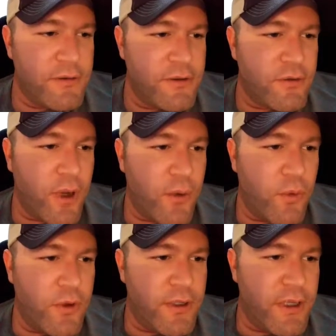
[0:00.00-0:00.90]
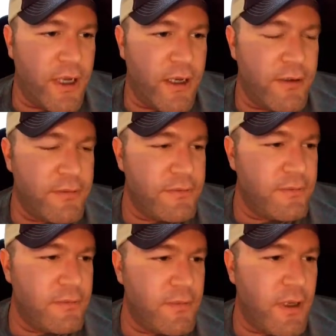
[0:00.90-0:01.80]
so I would have
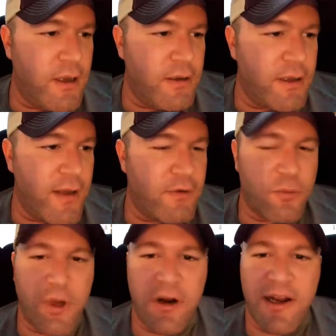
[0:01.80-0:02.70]
a little better